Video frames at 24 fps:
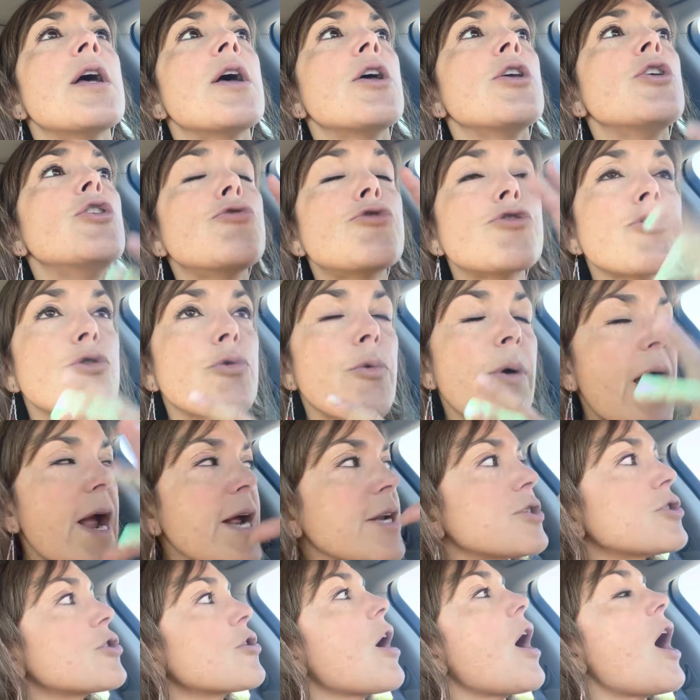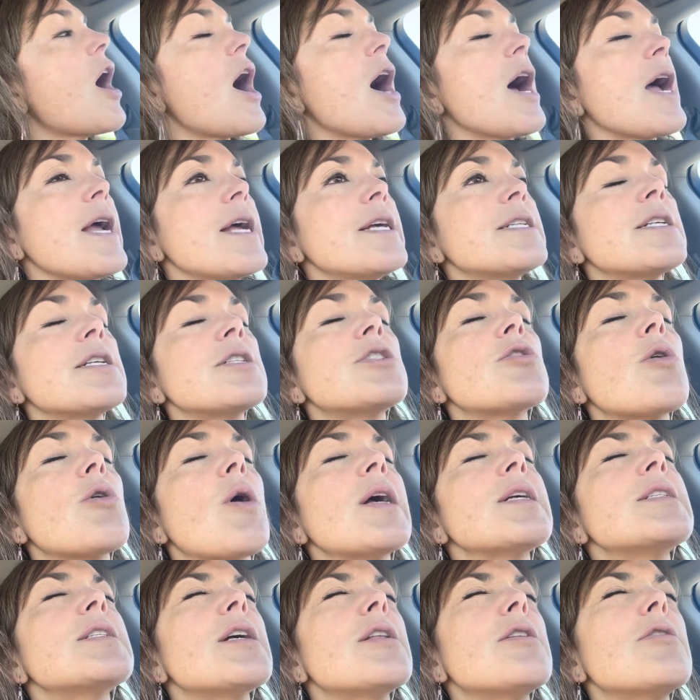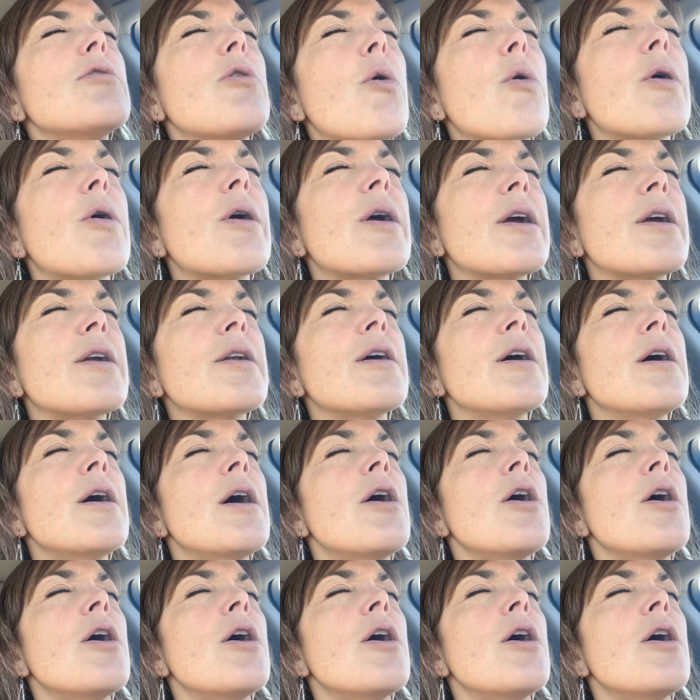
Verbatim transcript: You direct your eyes. And so I said, Lord,